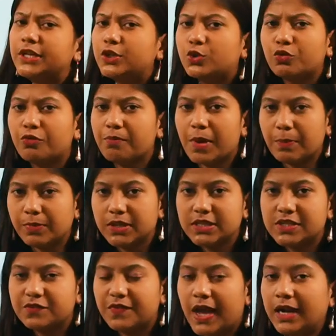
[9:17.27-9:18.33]
need to remember
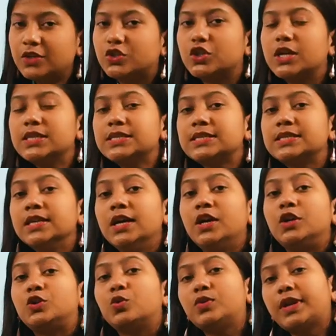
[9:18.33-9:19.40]
this fact, just
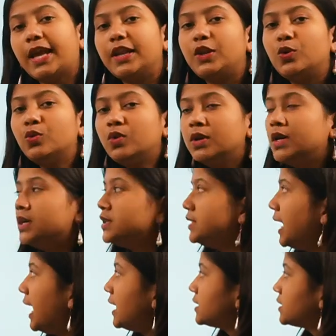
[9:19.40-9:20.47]
to tell you
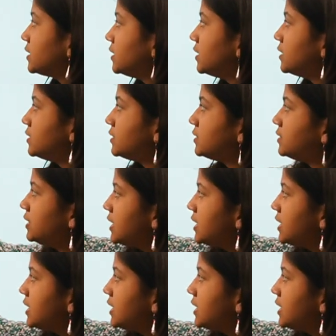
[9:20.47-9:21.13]
that uh,